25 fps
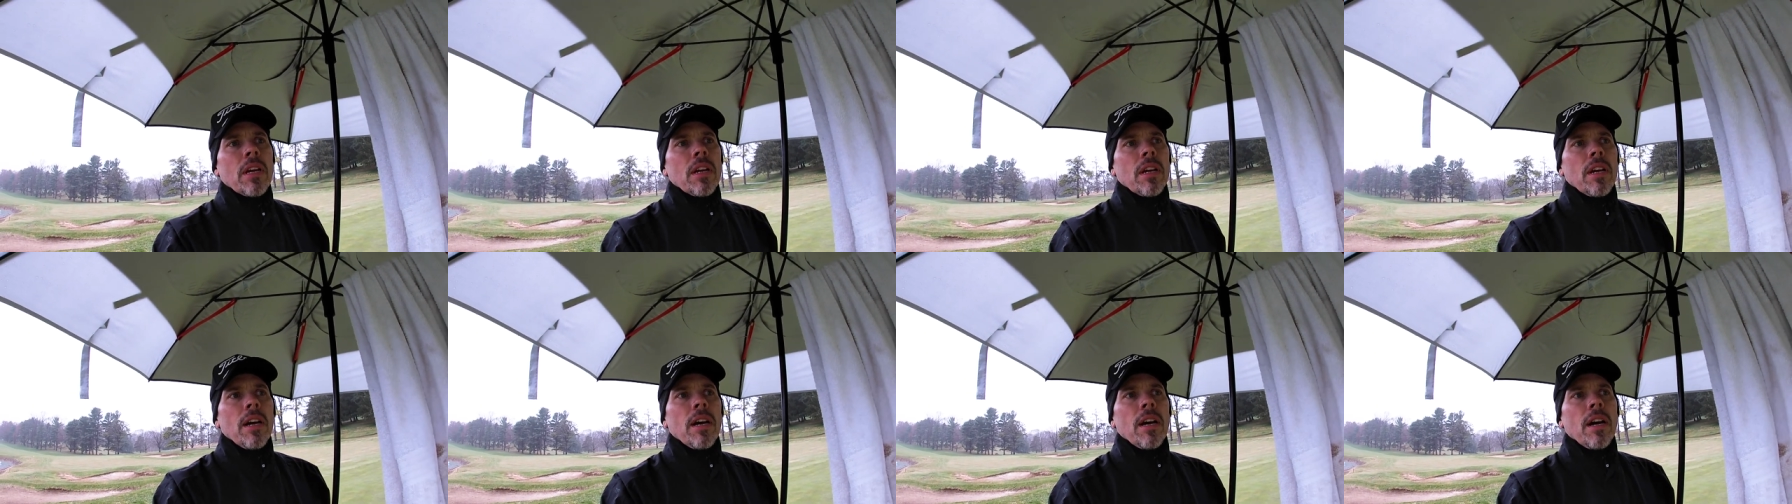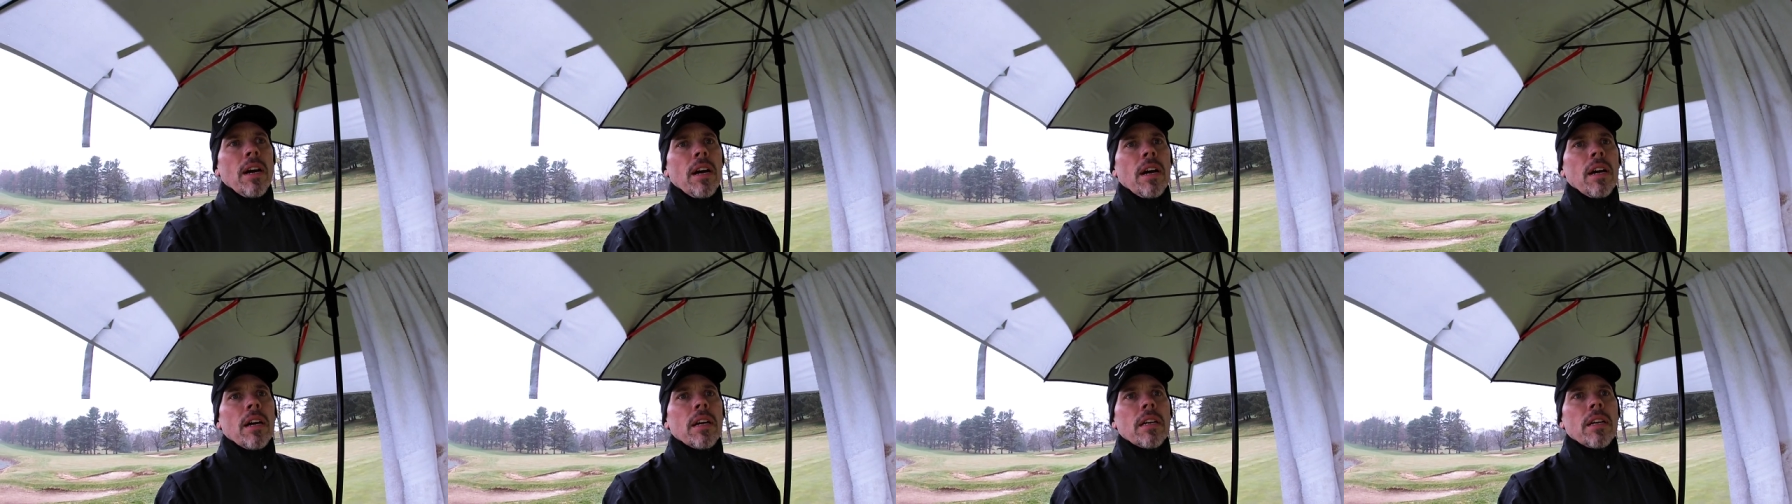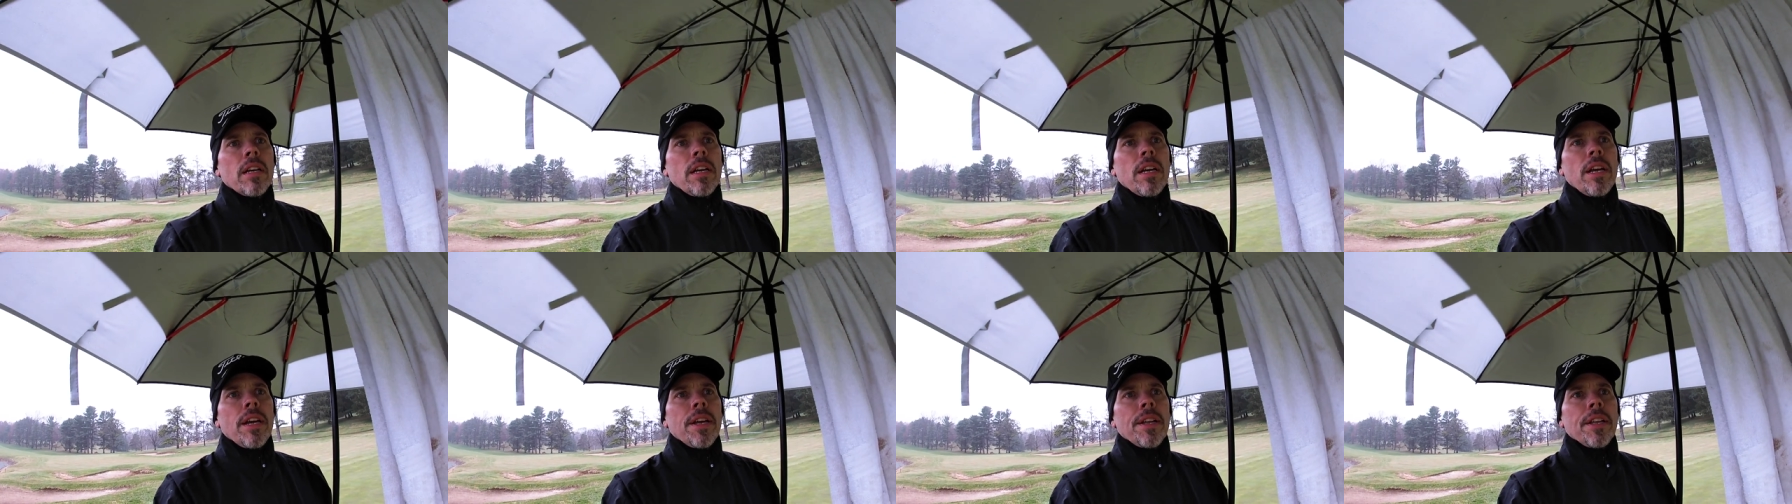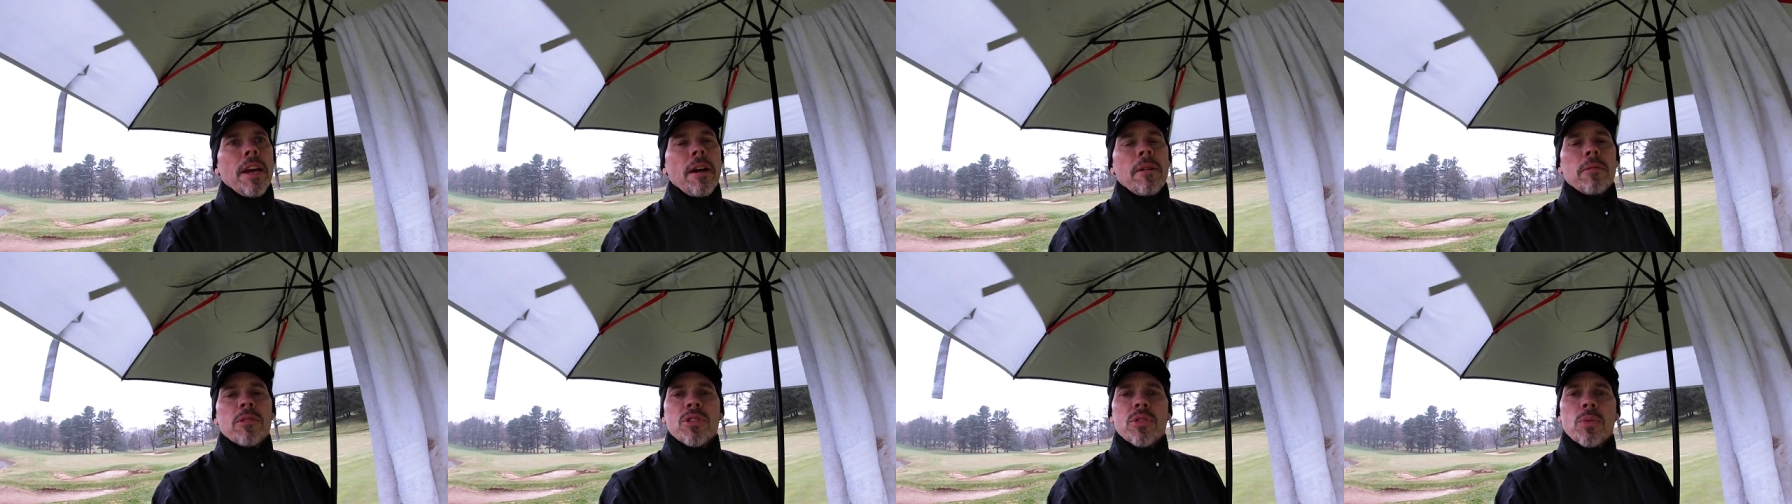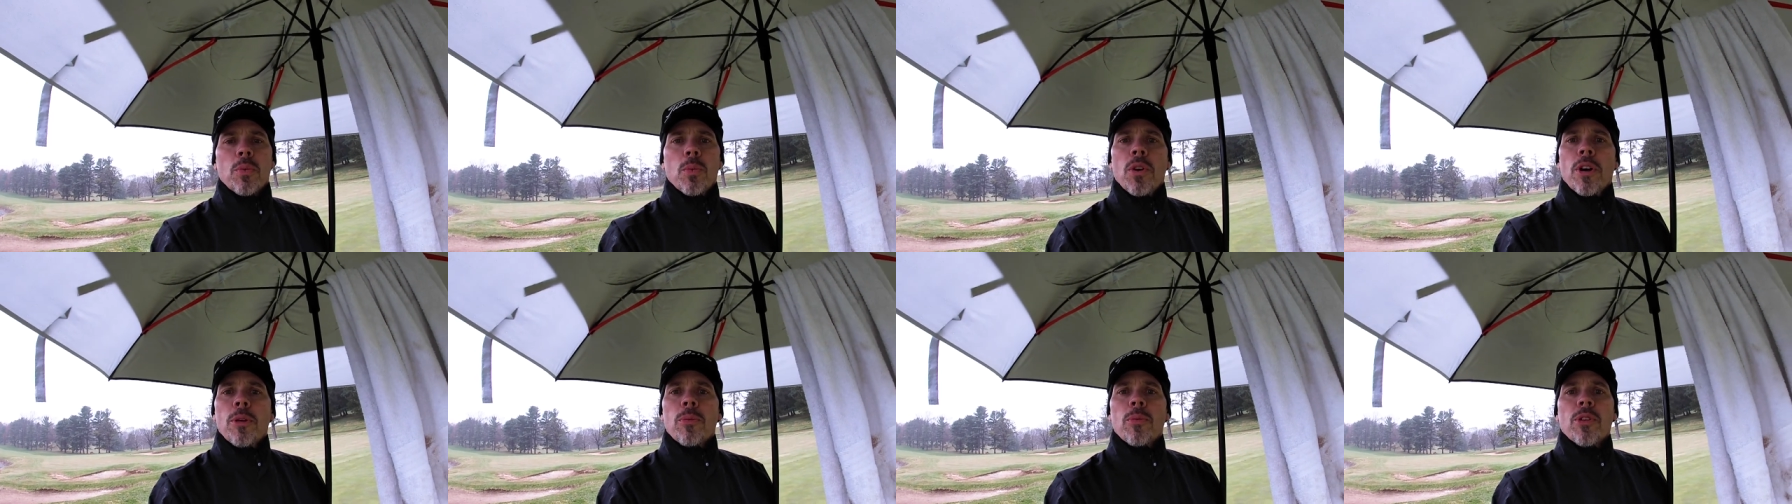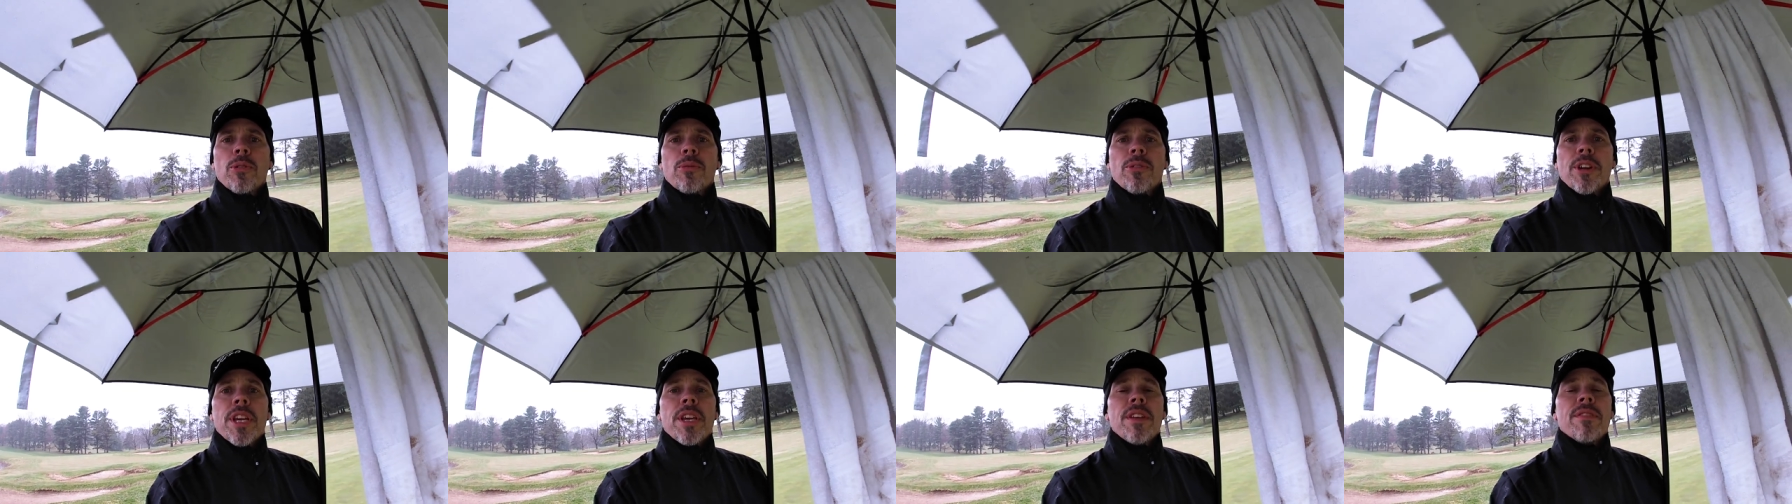uh, and that was the one
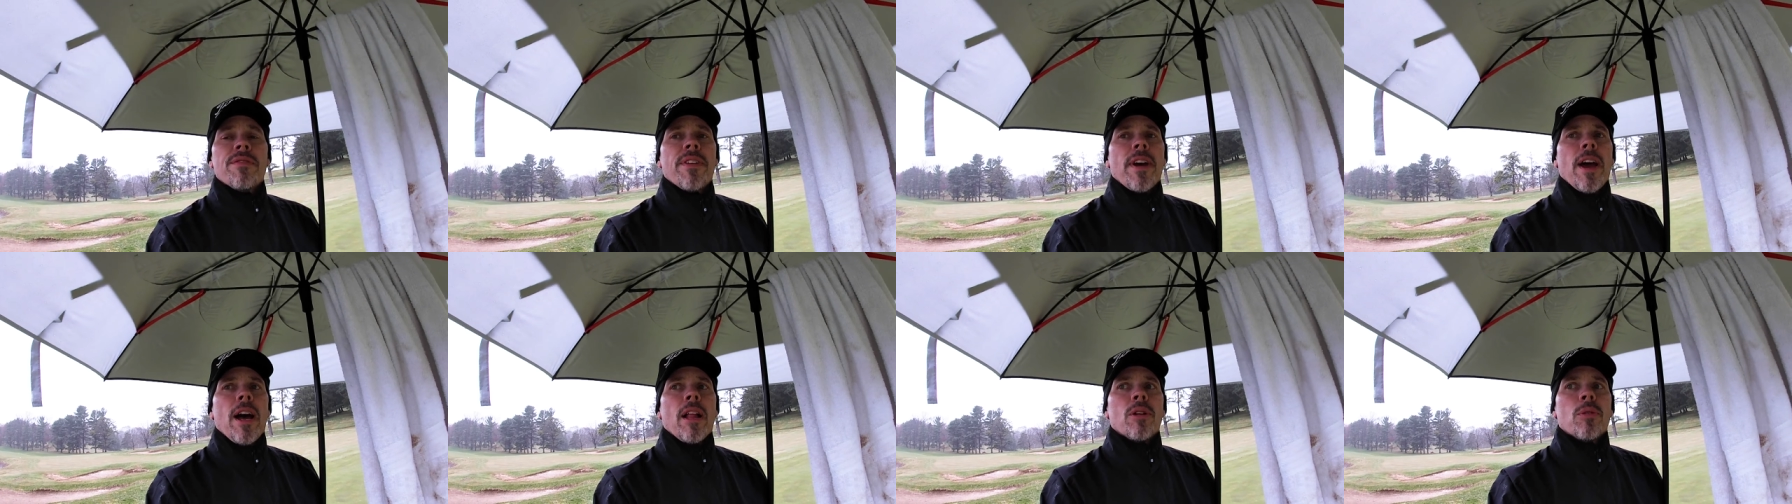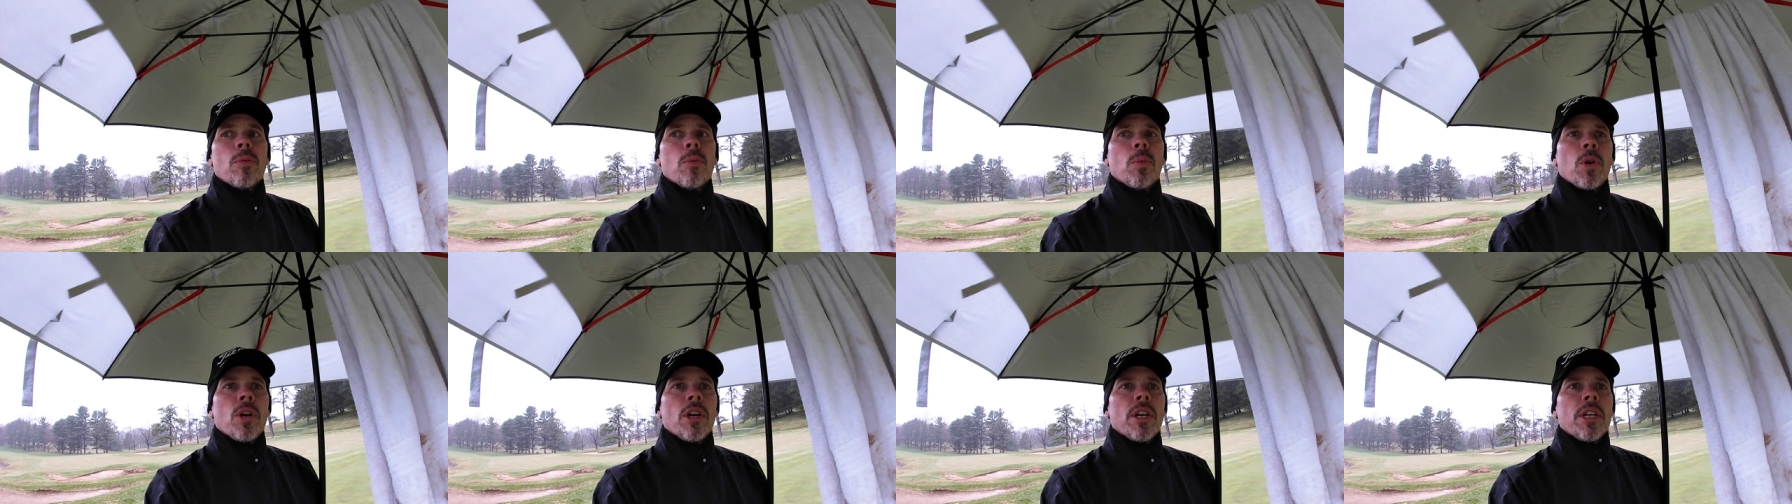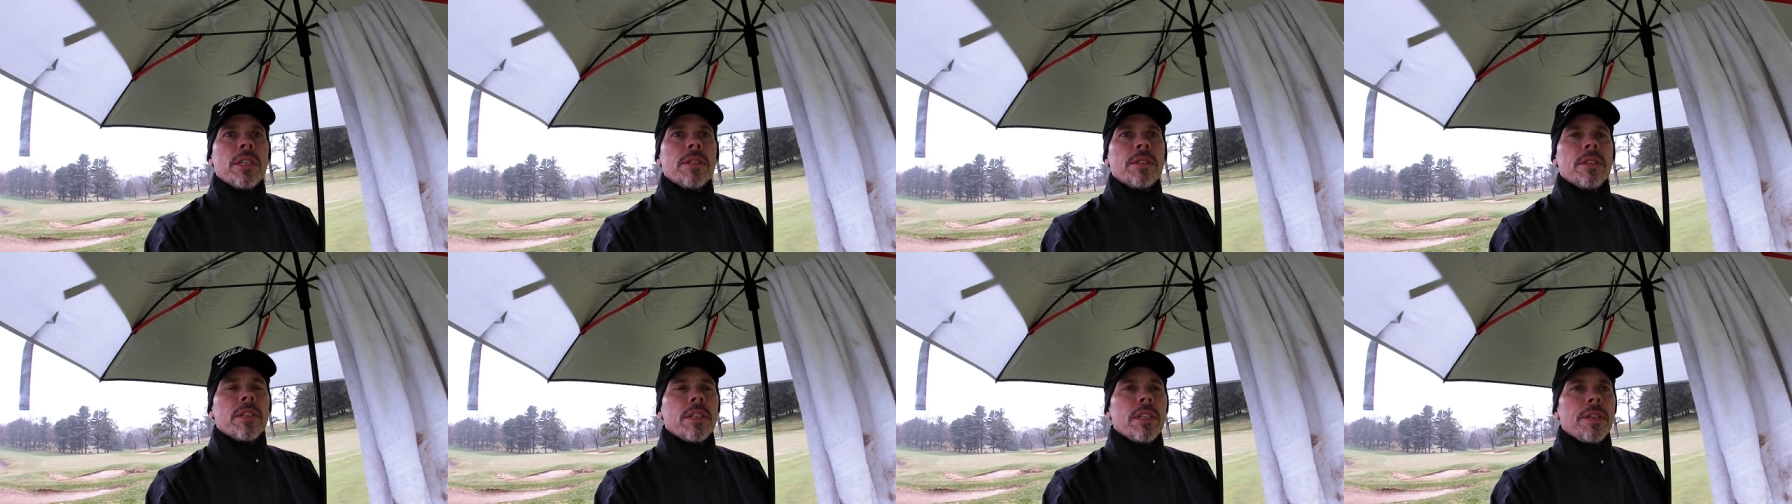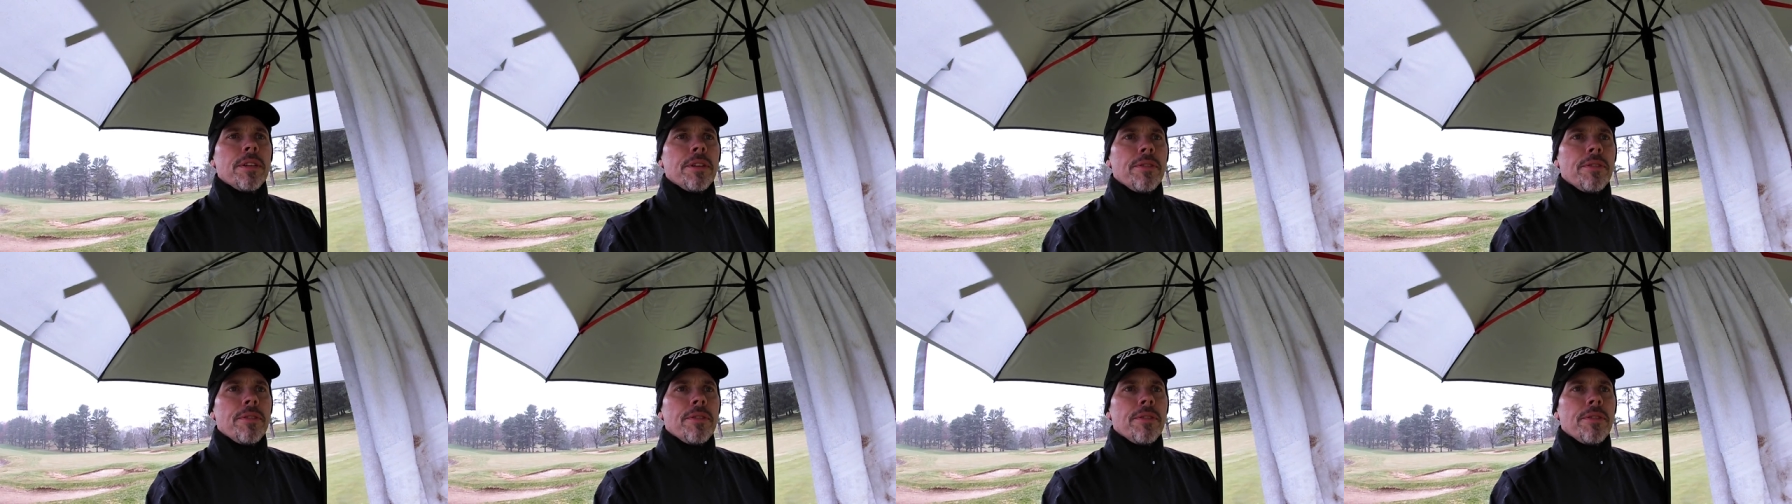where Ricky Fowler won,